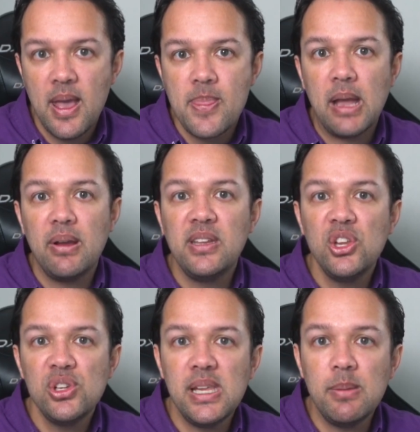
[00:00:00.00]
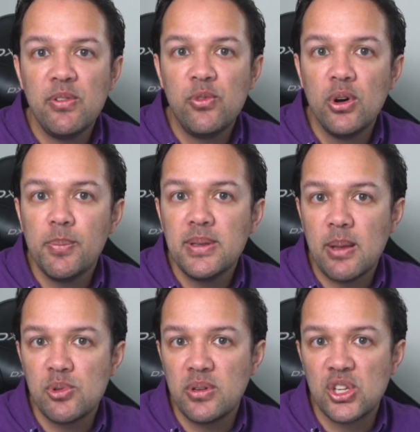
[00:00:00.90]
Now, initially, before the
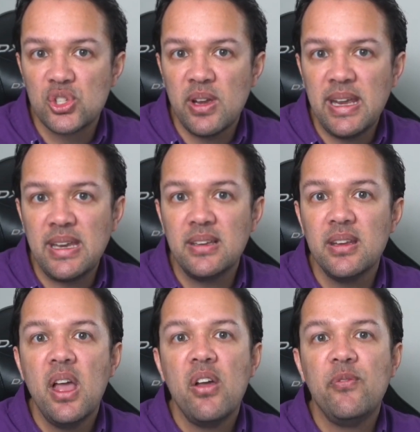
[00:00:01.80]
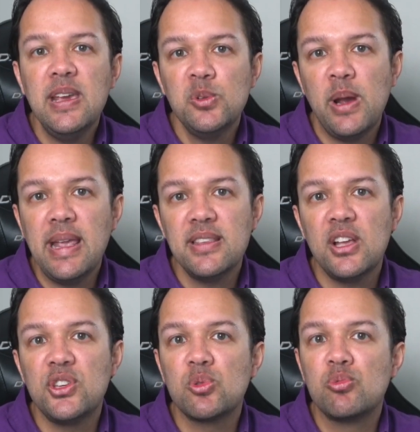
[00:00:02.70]
perceptron is trained, these weights are
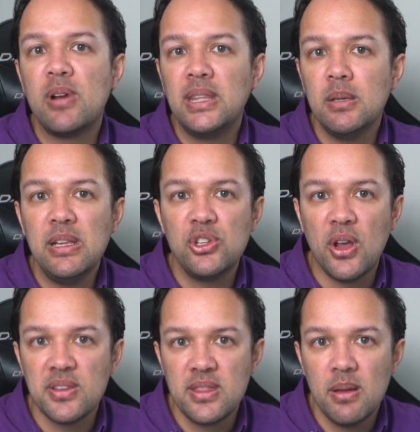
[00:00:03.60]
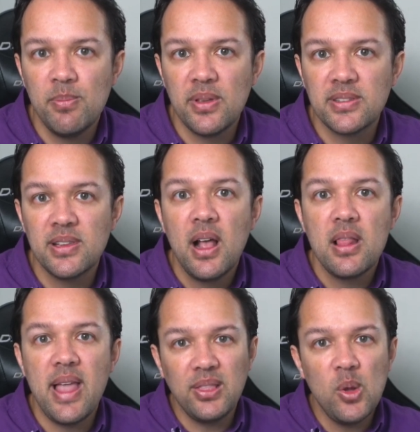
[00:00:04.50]
just randomly chosen numbers,
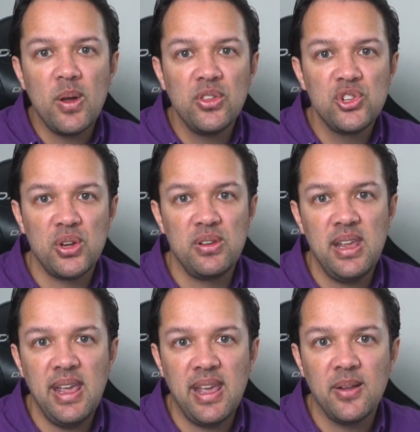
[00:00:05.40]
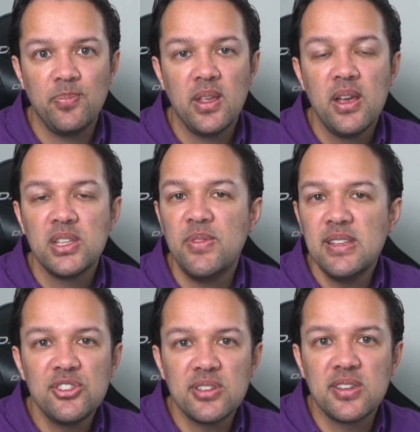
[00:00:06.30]
like the ones shown here, so this
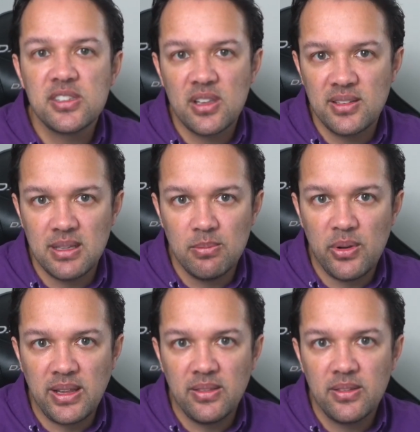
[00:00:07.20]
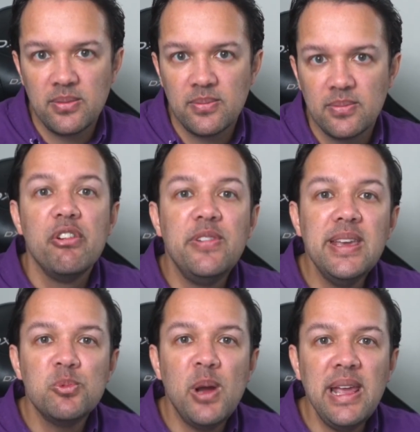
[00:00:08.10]
is just a starting point.
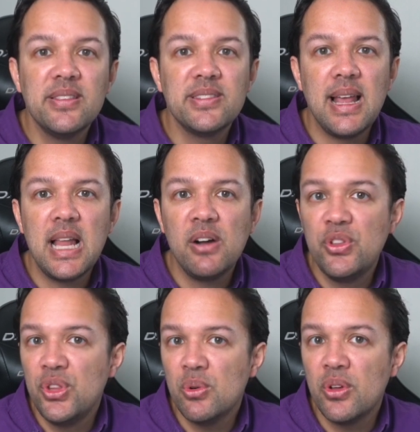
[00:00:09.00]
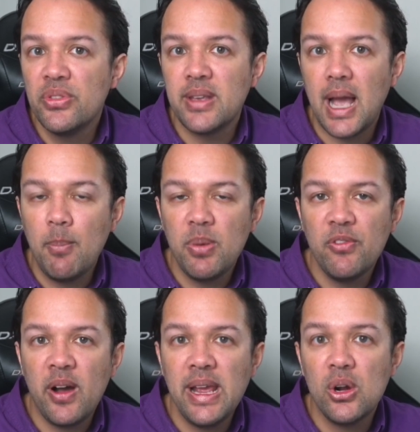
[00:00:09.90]
These weights allow the neuron to
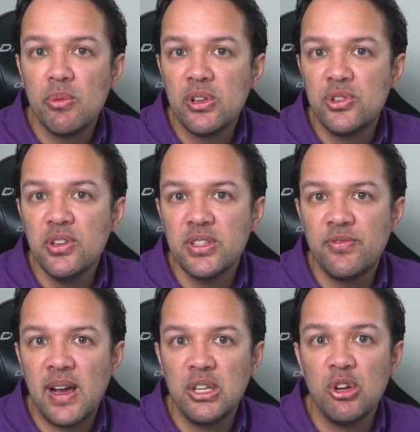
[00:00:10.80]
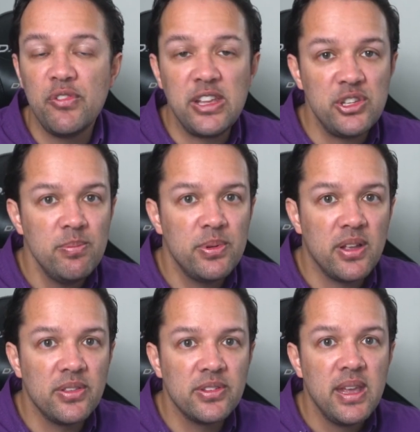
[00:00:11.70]
amplify or reduce the value of each
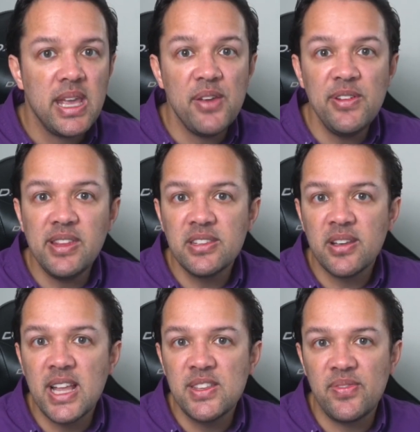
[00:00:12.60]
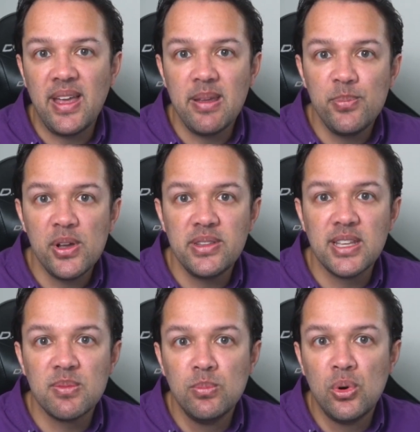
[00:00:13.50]
input if it decides that that input
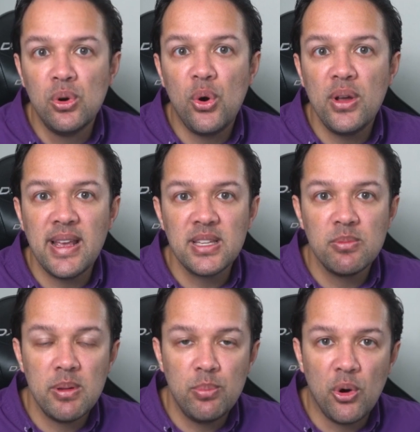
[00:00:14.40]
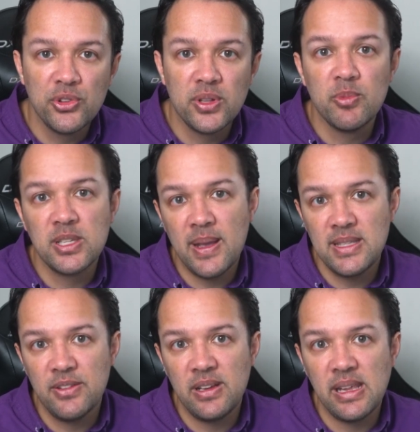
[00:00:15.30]
is more or less important
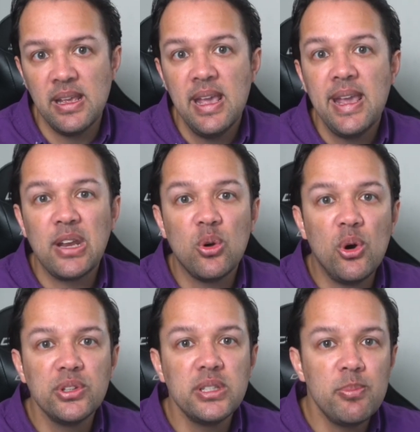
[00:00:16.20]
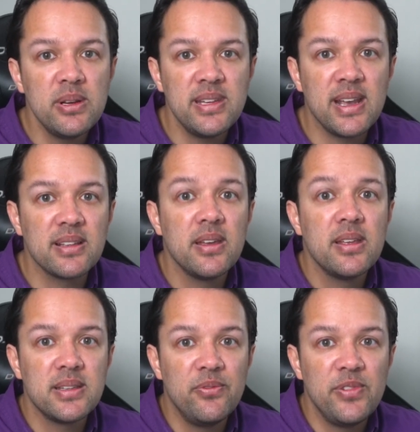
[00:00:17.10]
respectively, in order to predict
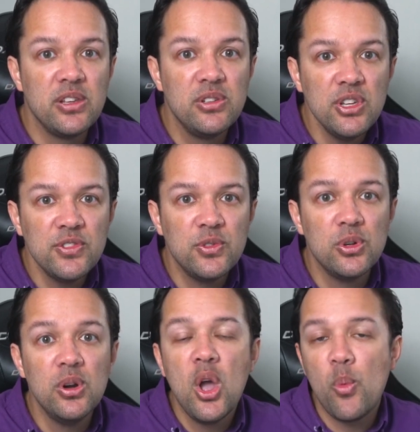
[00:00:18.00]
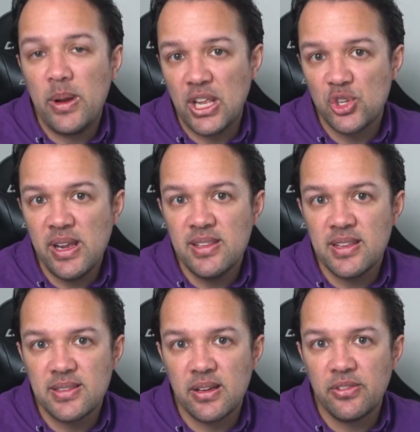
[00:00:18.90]
something useful when it trains
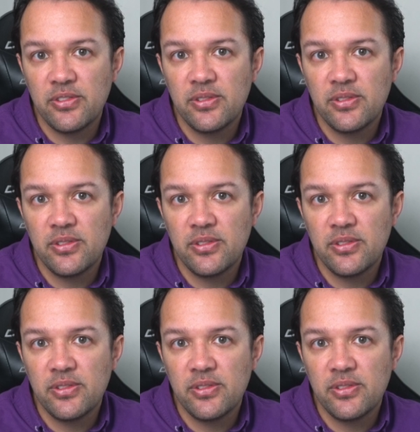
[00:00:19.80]
itself.